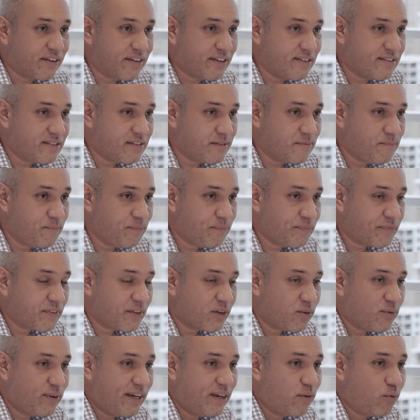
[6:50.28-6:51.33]
is,
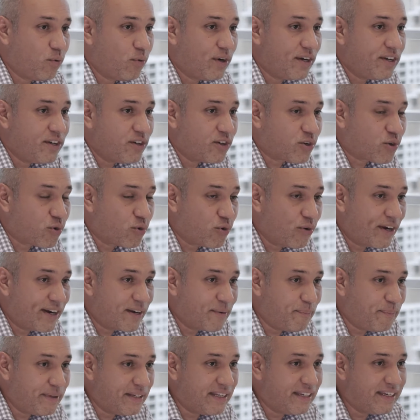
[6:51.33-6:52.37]
right? What your
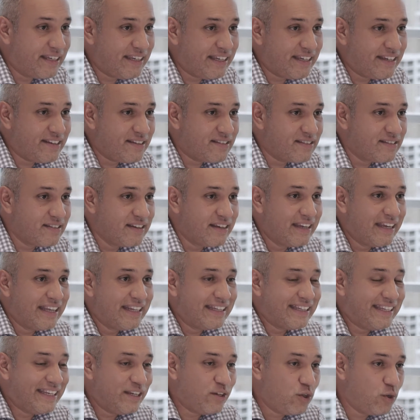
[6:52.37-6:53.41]
credibility is.
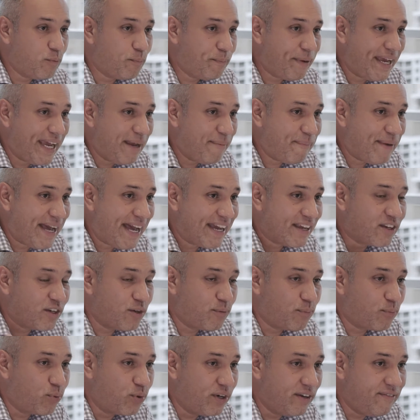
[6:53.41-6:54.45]
Did you pay back your
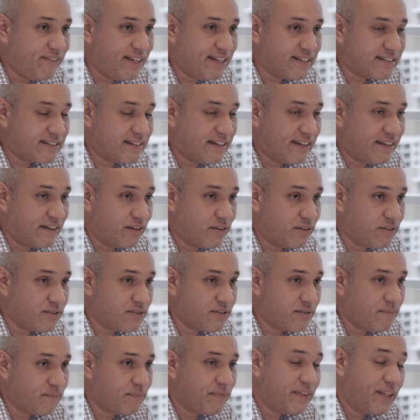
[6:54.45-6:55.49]
previous
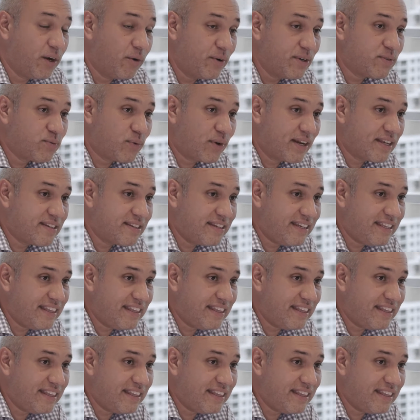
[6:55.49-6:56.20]
lenders? They always want to see